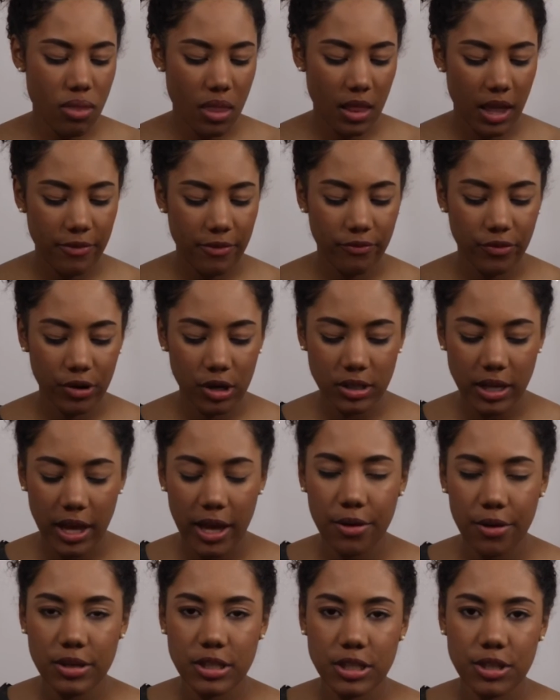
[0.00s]
And first, I
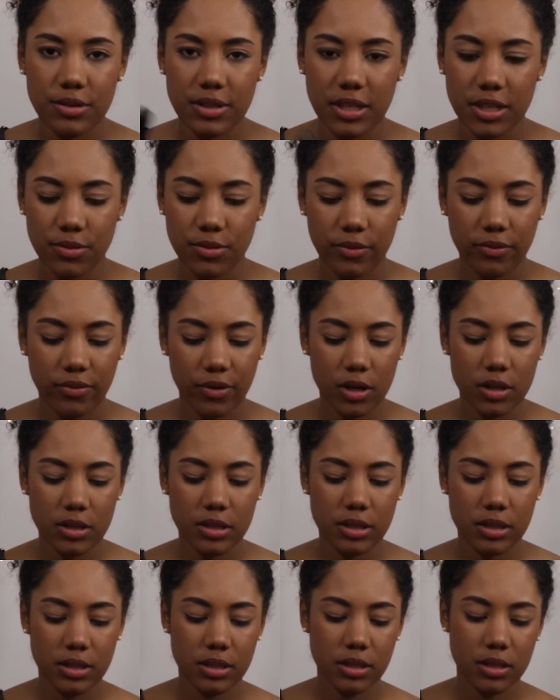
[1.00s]
always use this one
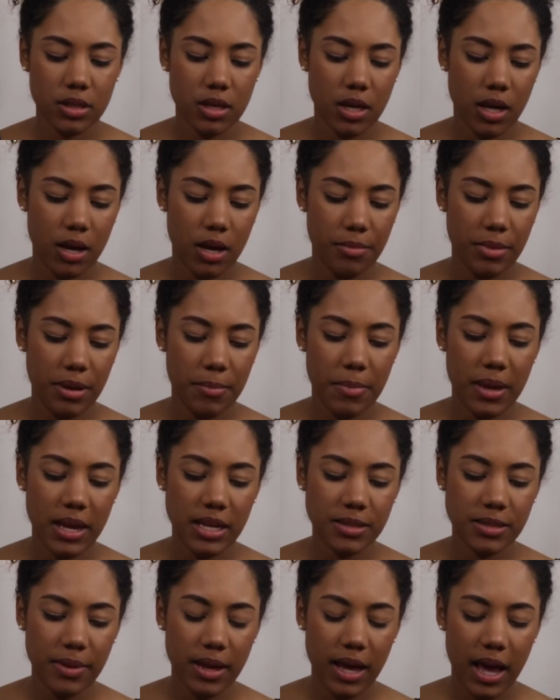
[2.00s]
first. It
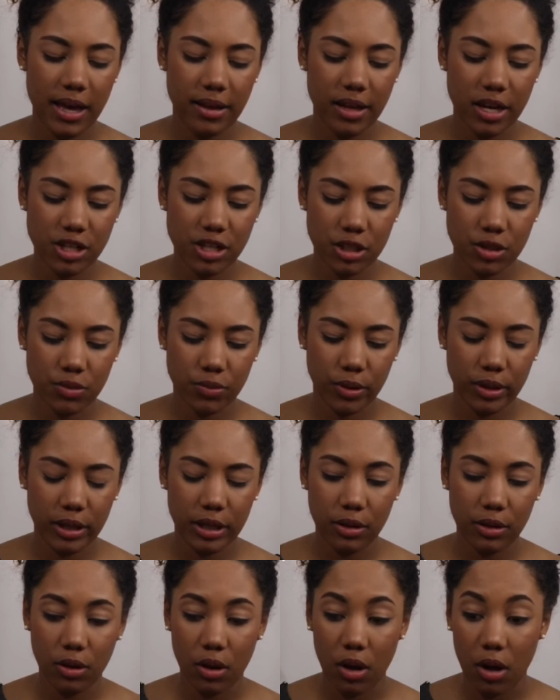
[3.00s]
makes my eyelashes really
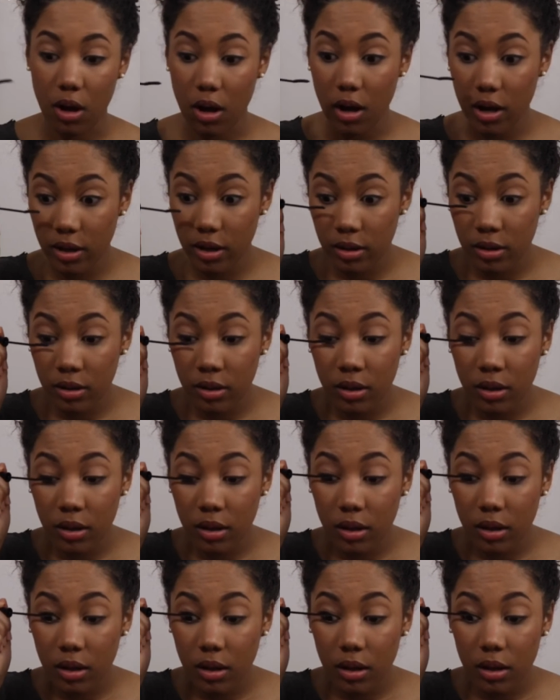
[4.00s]
long,
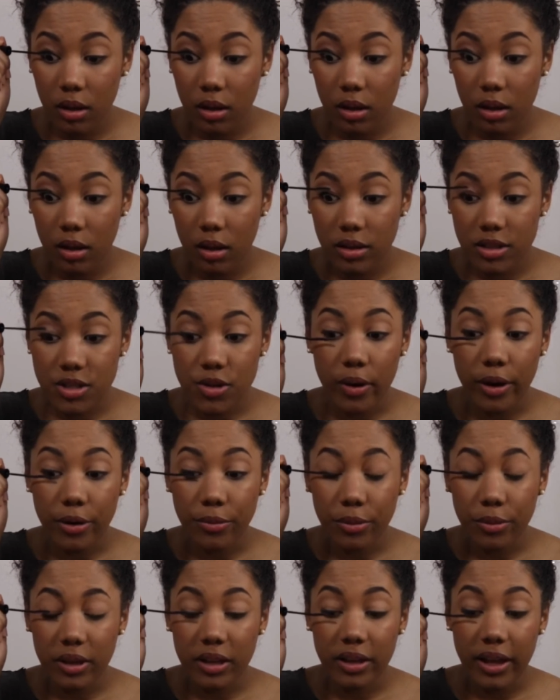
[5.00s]
so I
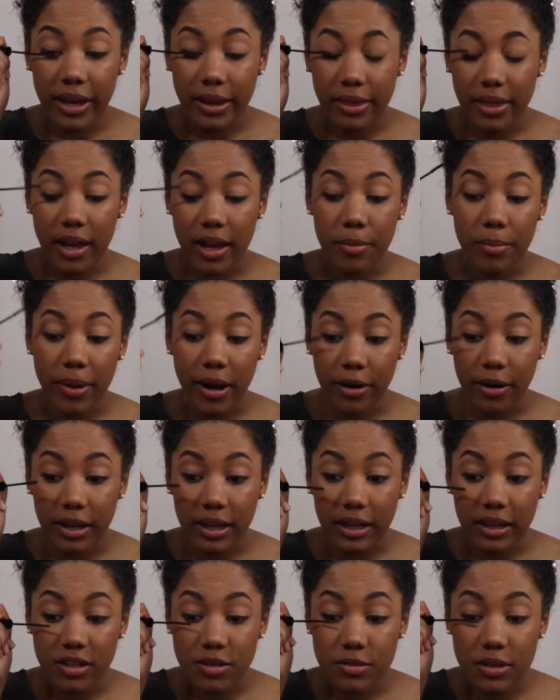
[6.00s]
really like that about it.
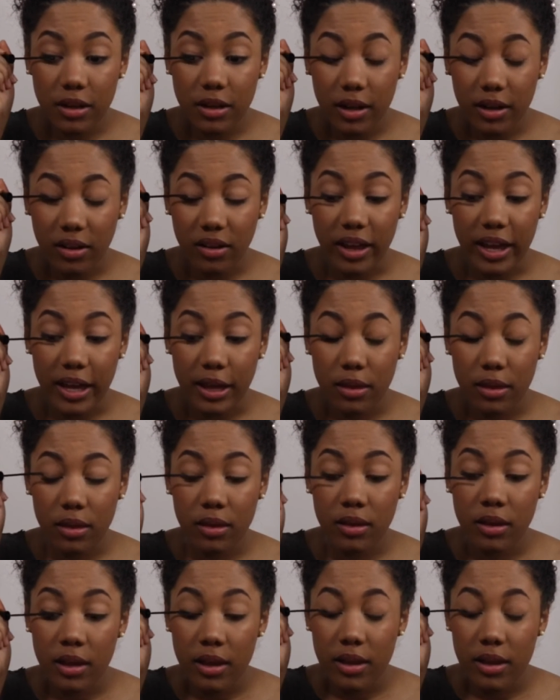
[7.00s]
It gives me a lot of length.